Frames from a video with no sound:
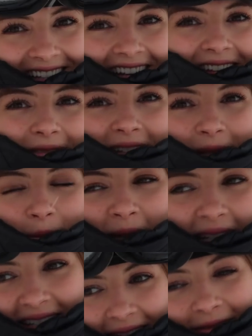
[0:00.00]
So the
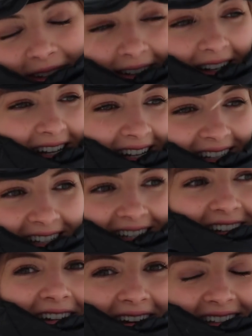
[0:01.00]
visibility really
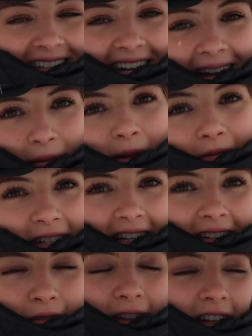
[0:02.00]
isn't great today. We've
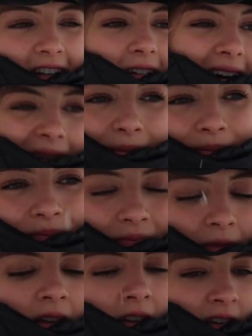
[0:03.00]
done a few blues,
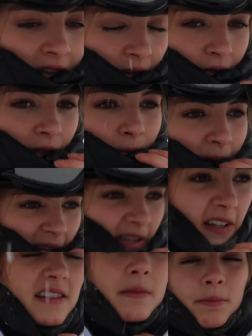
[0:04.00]

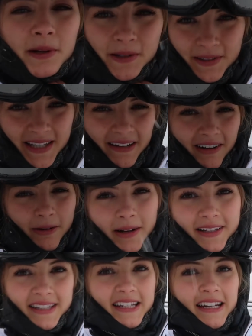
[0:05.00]
and the blues here are
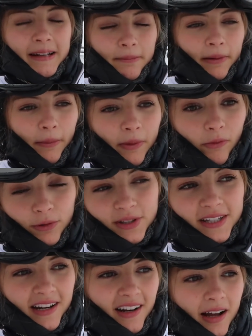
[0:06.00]
quite steep, but we've
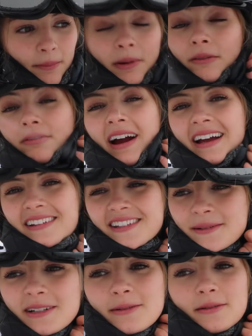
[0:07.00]
also done a couple of
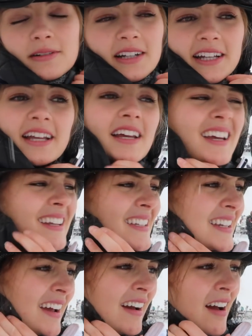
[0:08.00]
reds, which is really good.
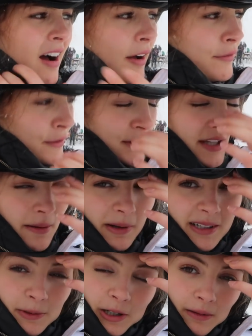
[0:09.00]
I feel so
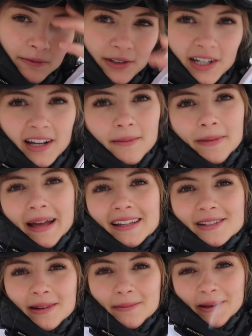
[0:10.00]
much more confident compared
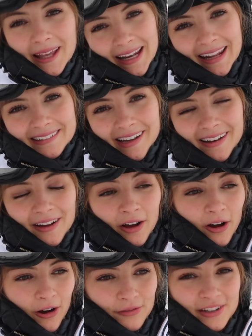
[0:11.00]
to at the beginning
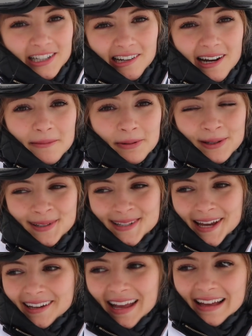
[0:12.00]
of the trip.
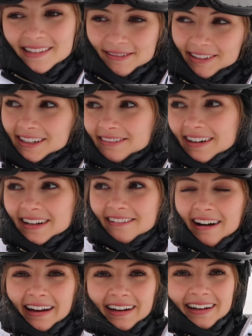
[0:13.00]
So yeah, it's really, really
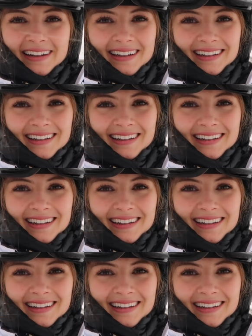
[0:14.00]
great.